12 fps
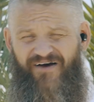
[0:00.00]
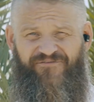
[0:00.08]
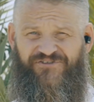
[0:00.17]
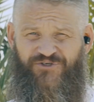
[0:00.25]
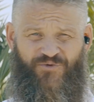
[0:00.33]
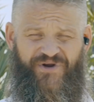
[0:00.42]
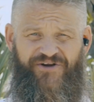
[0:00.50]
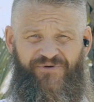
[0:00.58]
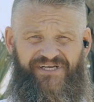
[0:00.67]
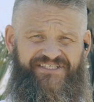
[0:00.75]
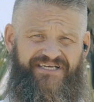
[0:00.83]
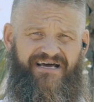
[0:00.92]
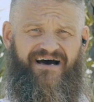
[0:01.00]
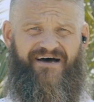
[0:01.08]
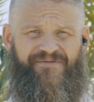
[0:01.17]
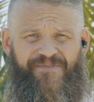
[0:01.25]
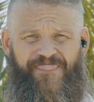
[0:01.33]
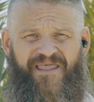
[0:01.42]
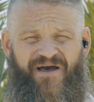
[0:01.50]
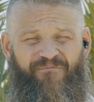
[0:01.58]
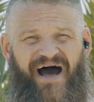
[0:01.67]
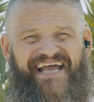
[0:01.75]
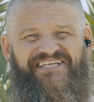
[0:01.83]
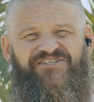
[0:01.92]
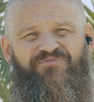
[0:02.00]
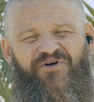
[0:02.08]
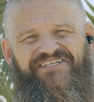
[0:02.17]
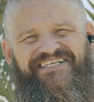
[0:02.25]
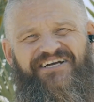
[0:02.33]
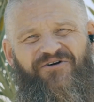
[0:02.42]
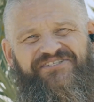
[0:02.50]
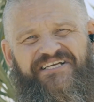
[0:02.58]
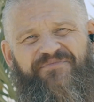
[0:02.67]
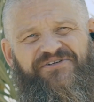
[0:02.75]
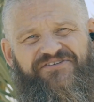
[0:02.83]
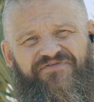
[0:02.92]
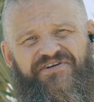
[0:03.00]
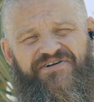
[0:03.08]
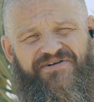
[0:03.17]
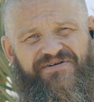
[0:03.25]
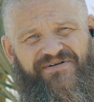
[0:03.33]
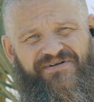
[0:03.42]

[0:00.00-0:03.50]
of surrendering to God by expressing our deepest fear.